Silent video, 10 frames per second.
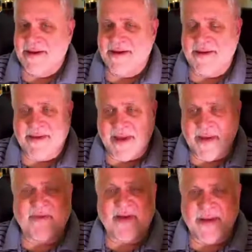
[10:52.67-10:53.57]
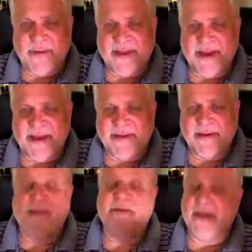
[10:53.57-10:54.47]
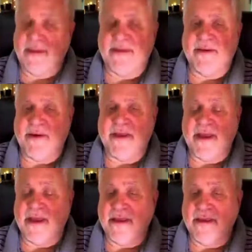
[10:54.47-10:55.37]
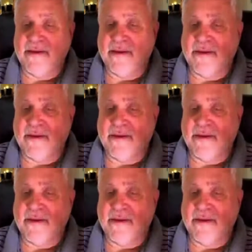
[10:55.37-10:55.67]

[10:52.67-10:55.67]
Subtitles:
you say I'm fine with that, then okay,